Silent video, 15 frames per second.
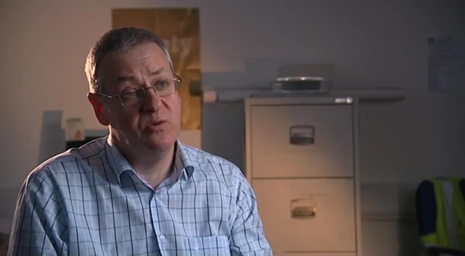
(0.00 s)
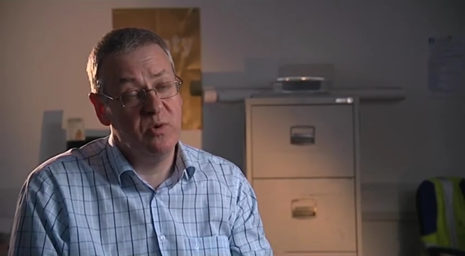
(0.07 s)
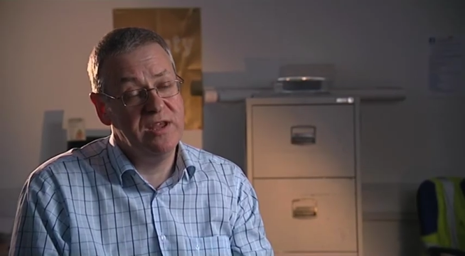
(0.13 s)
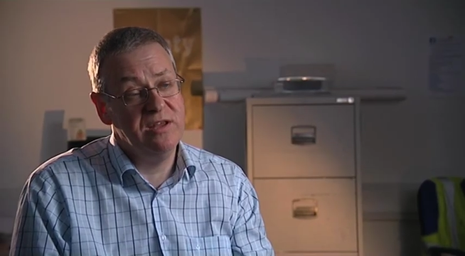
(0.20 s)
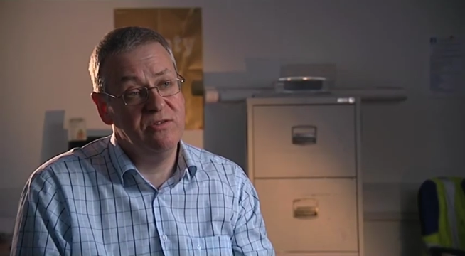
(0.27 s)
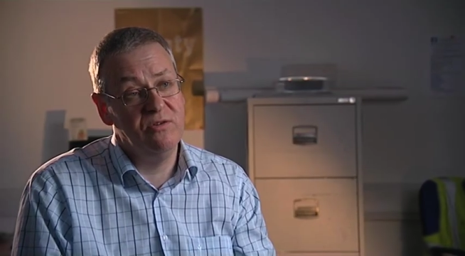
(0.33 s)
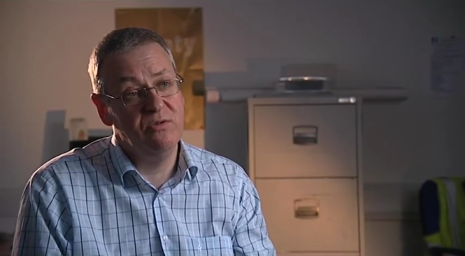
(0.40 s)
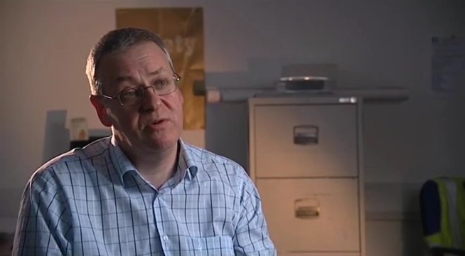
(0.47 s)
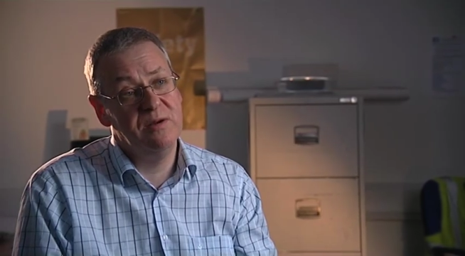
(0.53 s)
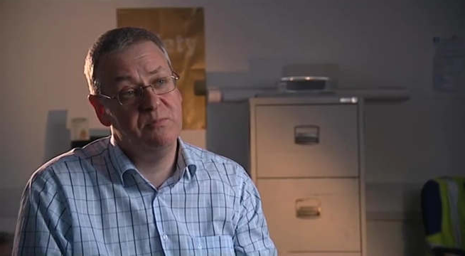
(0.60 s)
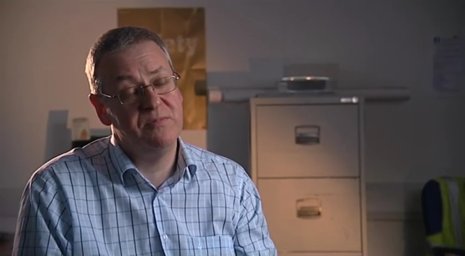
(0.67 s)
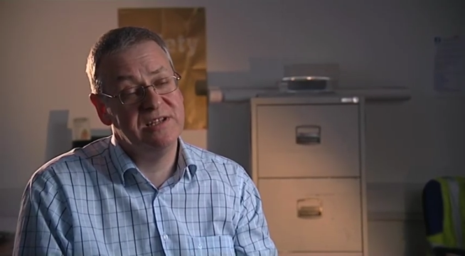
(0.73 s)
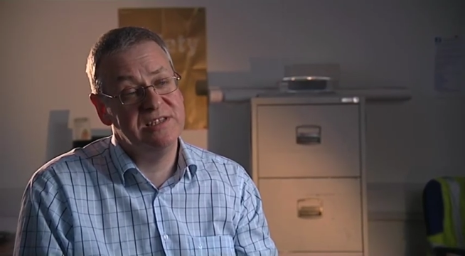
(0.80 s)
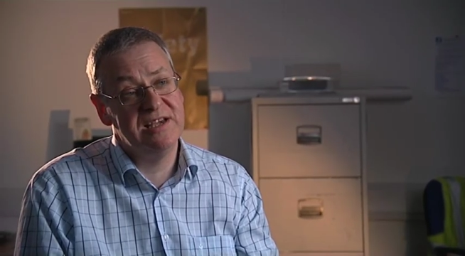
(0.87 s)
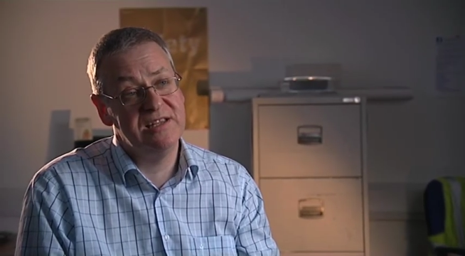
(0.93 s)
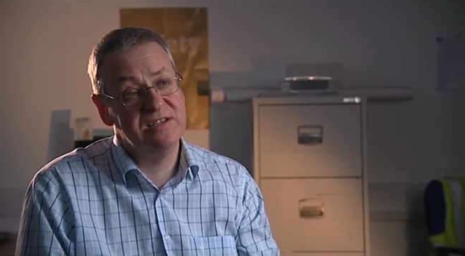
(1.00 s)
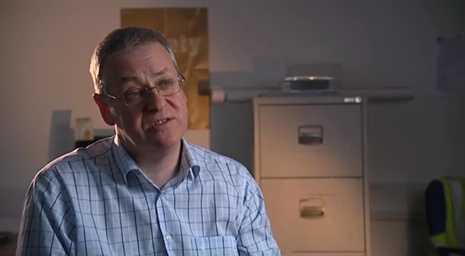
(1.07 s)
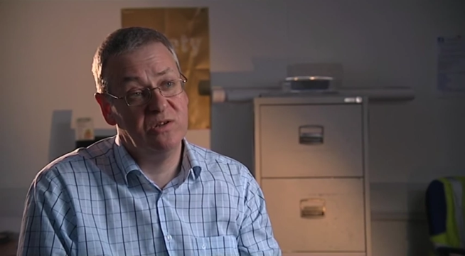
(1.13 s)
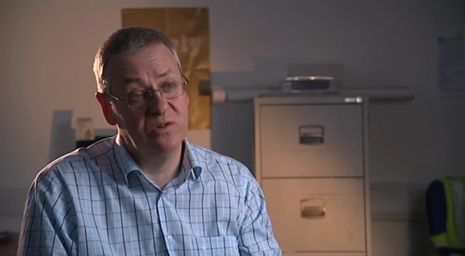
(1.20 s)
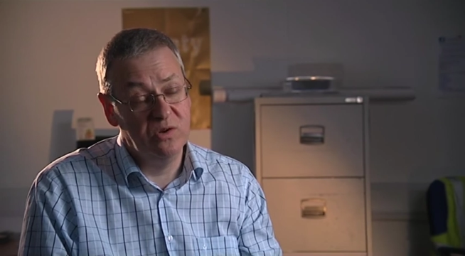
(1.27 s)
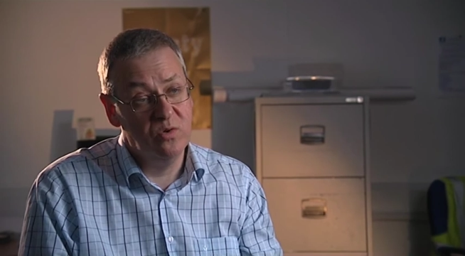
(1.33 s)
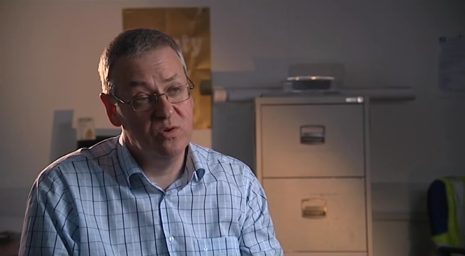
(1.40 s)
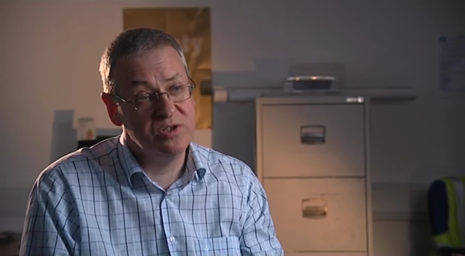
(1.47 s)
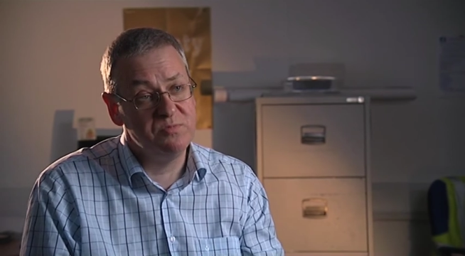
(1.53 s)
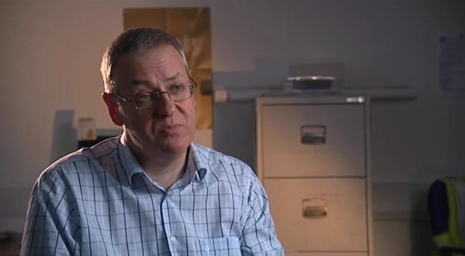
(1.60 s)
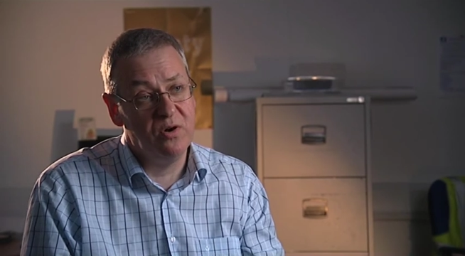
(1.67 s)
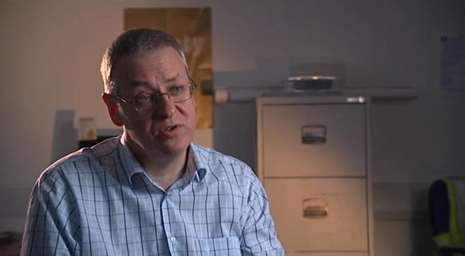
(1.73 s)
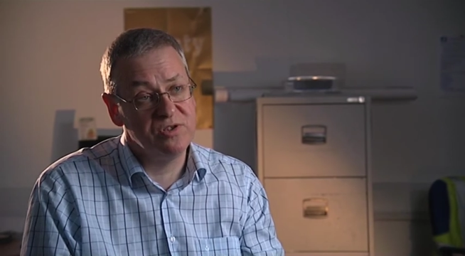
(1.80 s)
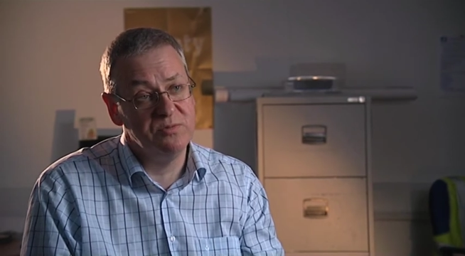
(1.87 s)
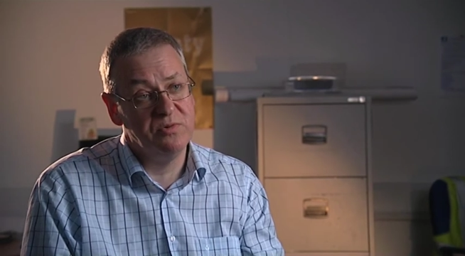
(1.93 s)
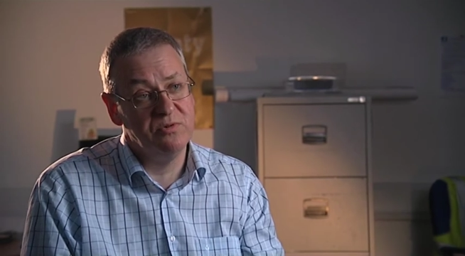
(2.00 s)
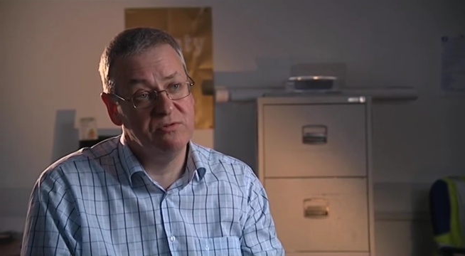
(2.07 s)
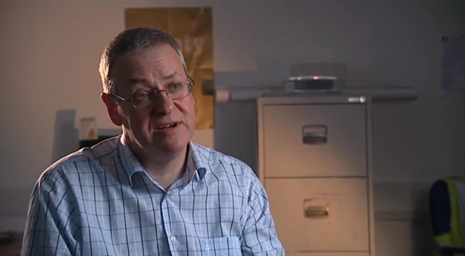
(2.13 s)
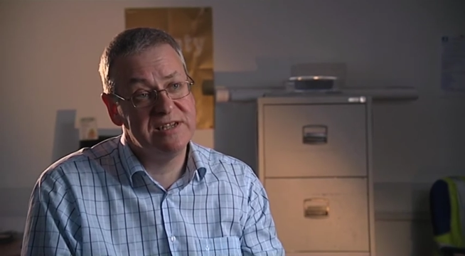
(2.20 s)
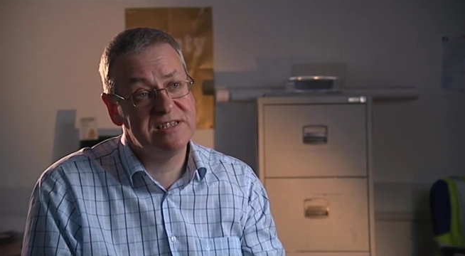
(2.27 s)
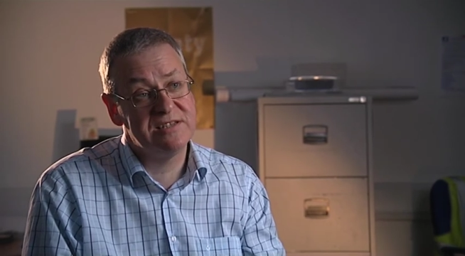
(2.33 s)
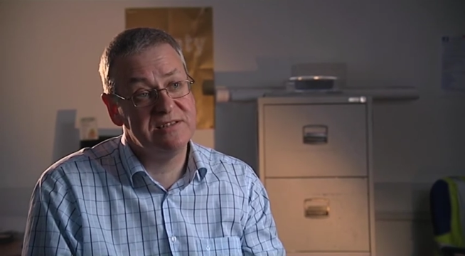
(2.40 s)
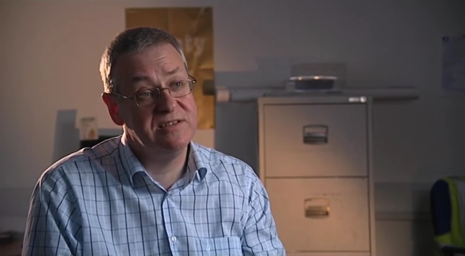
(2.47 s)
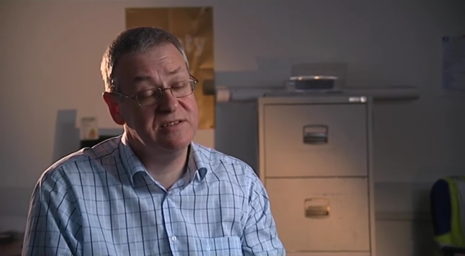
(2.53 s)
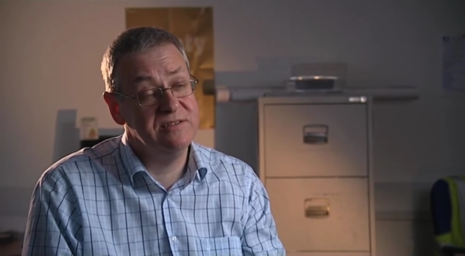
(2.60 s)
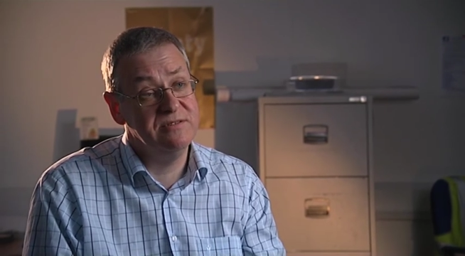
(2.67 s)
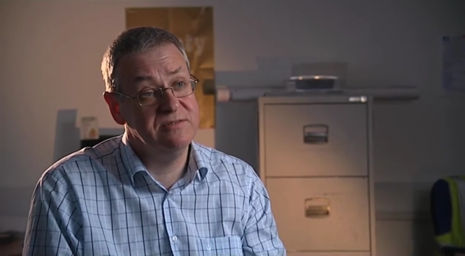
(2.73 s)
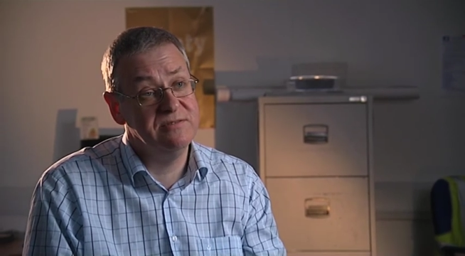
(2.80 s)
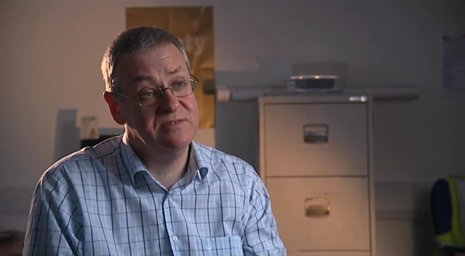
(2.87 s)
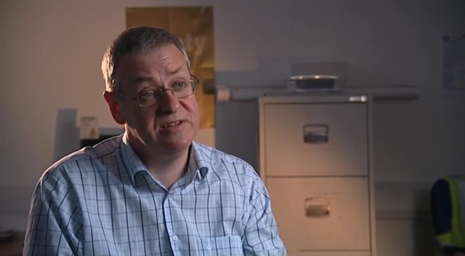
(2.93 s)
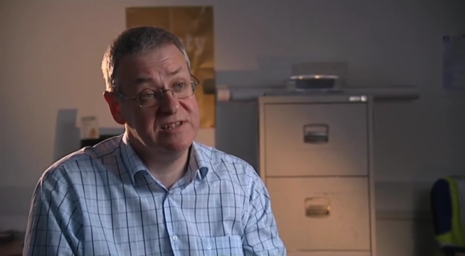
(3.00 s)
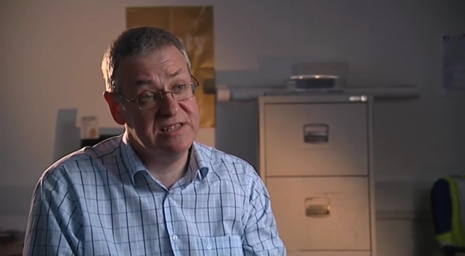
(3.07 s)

the way you do it presents the lowest possible risk to,